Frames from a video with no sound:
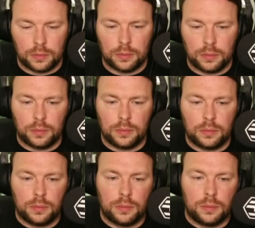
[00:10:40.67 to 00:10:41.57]

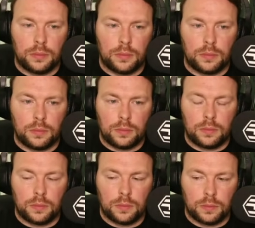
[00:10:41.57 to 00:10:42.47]

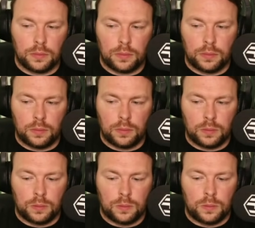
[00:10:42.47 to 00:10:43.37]

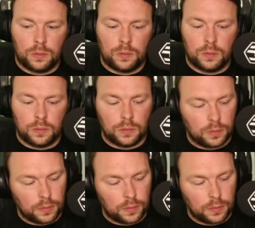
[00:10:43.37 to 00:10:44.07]
The person shown says nothing.